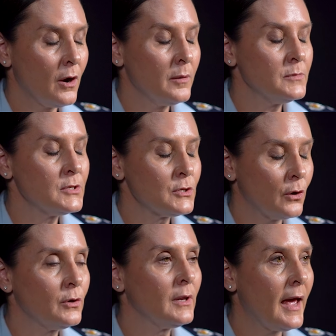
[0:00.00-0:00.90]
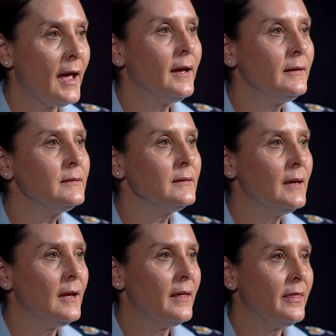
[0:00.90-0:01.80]
I'm so glad
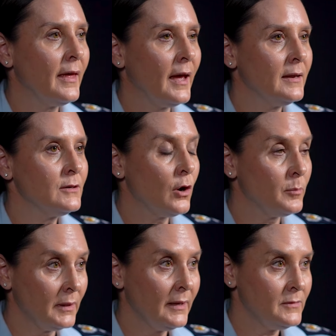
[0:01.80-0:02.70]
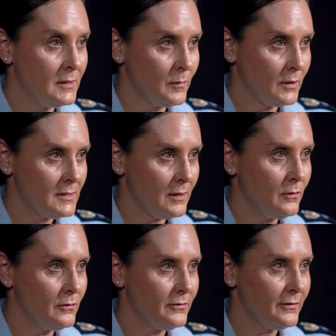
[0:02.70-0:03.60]
that I believed in
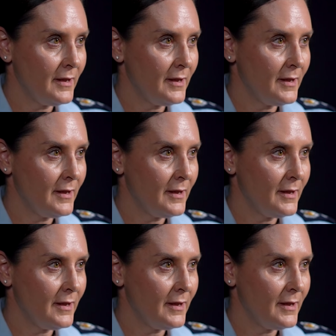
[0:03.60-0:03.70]
myself